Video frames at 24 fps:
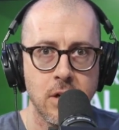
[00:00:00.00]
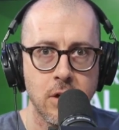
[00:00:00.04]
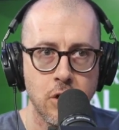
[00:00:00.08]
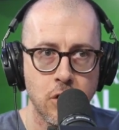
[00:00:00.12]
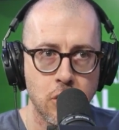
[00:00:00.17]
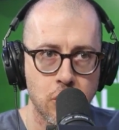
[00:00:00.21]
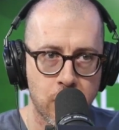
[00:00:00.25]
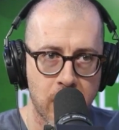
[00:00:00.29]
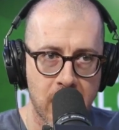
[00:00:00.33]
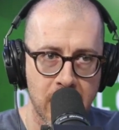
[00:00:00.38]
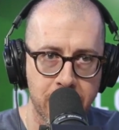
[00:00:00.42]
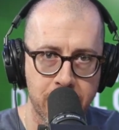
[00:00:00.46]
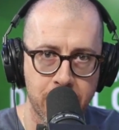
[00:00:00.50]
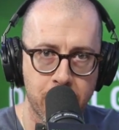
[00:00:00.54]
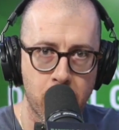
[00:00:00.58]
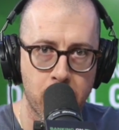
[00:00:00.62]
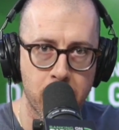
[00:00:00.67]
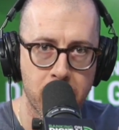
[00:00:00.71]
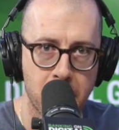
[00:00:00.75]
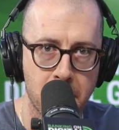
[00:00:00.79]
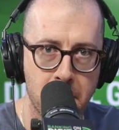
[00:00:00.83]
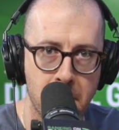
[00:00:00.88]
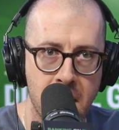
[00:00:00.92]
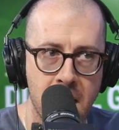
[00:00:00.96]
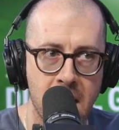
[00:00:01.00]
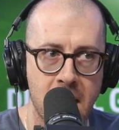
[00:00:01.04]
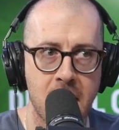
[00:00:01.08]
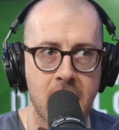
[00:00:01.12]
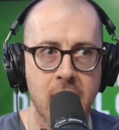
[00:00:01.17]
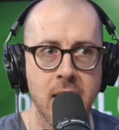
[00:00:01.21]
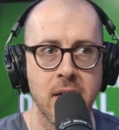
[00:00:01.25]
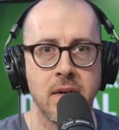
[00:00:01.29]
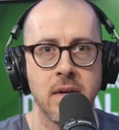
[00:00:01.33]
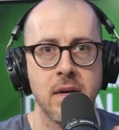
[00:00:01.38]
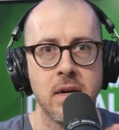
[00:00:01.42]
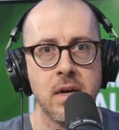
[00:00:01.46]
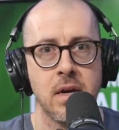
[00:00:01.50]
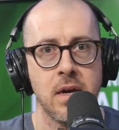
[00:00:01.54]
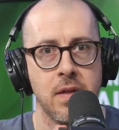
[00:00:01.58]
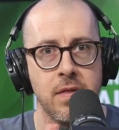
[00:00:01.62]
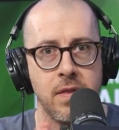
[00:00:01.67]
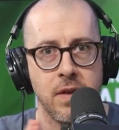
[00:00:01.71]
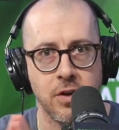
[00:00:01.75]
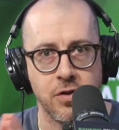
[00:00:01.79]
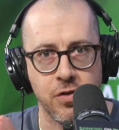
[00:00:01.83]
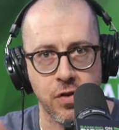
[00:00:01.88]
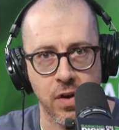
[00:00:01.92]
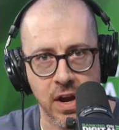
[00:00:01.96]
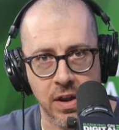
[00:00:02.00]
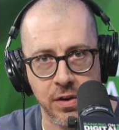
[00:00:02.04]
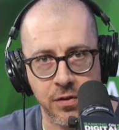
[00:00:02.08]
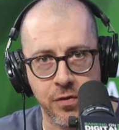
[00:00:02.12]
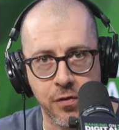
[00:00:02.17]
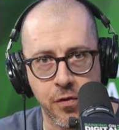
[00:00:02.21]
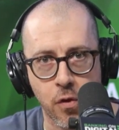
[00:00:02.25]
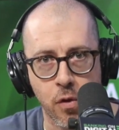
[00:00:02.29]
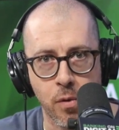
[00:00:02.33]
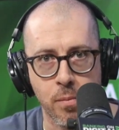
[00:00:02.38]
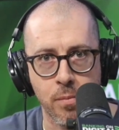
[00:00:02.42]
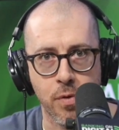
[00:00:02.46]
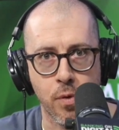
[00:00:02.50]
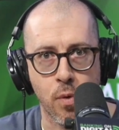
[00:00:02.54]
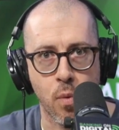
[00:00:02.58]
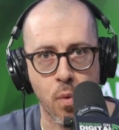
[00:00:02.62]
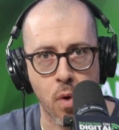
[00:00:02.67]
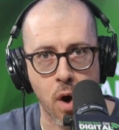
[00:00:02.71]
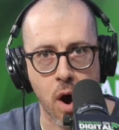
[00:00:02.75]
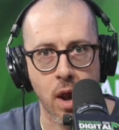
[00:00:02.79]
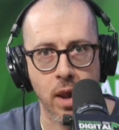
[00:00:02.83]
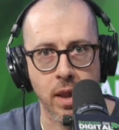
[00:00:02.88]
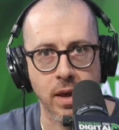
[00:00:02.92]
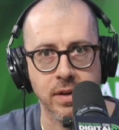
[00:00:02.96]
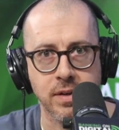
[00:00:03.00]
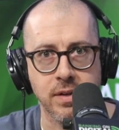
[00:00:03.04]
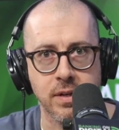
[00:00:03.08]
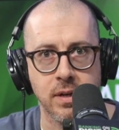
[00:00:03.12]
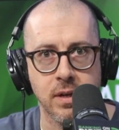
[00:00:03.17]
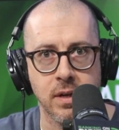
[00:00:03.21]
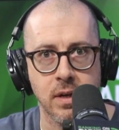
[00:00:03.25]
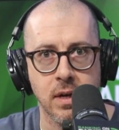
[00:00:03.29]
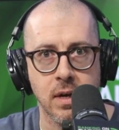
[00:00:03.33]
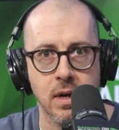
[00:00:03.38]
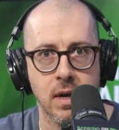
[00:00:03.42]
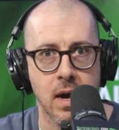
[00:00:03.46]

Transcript: You transform the mind, then transform the wallet.